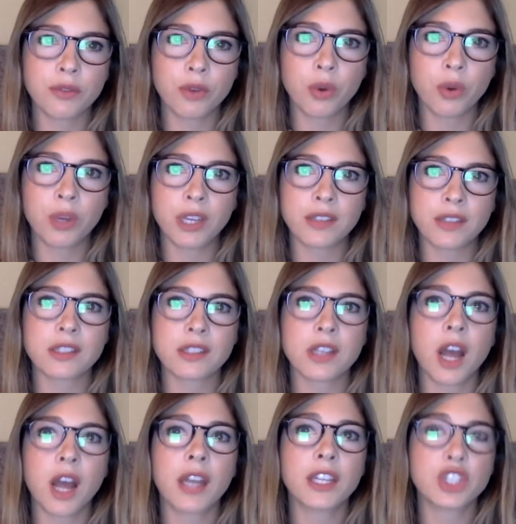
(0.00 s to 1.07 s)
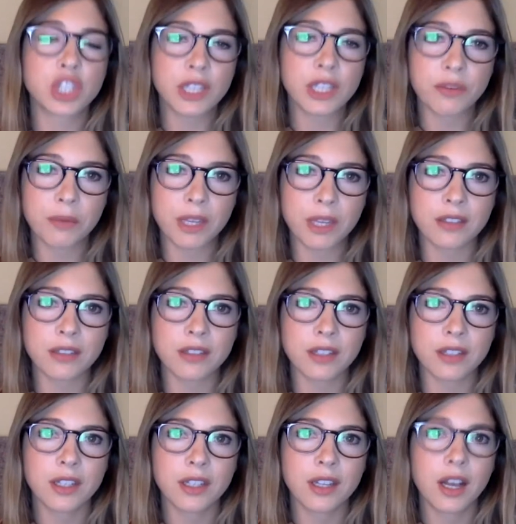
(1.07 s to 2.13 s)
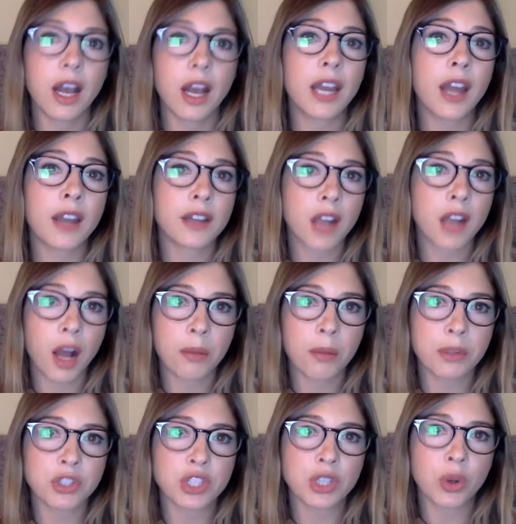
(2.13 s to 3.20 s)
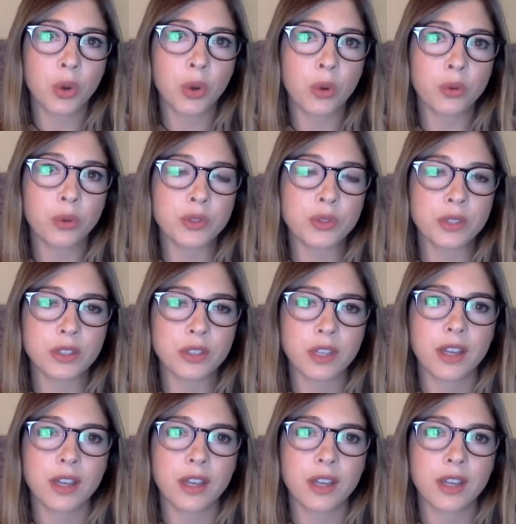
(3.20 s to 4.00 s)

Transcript: focused on achievement and on accomplishing goals.